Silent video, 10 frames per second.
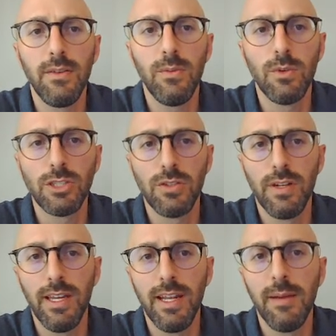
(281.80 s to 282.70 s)
We're
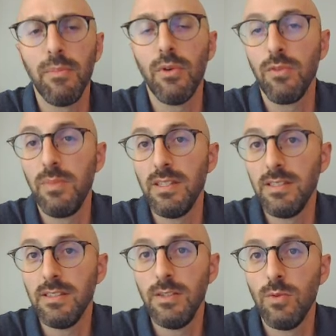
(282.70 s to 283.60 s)
showing it at both
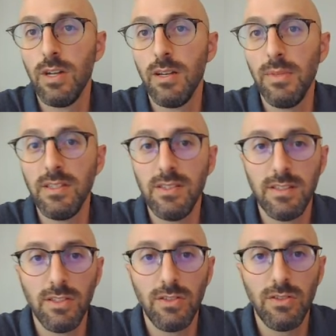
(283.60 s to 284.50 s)
PCC1 and
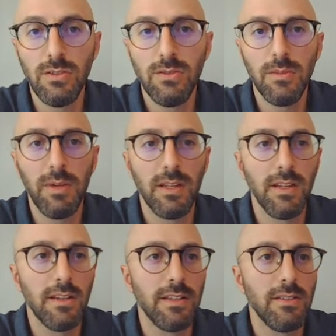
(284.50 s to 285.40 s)
PCC2
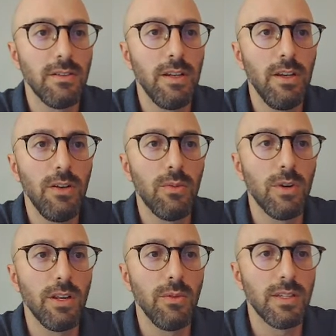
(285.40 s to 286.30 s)
depending on
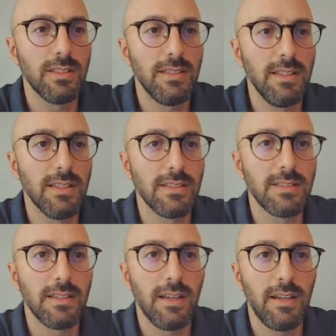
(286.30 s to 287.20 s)
where you want to see
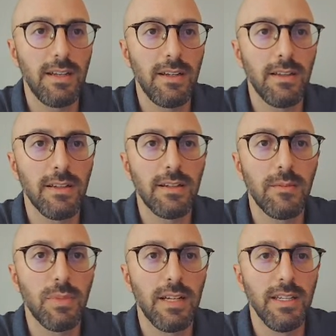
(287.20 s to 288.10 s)
this
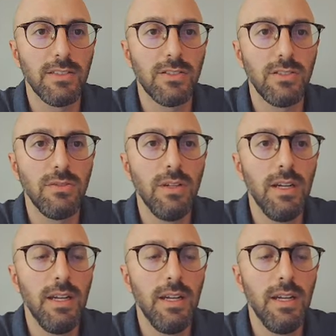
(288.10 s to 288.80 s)
compliance to.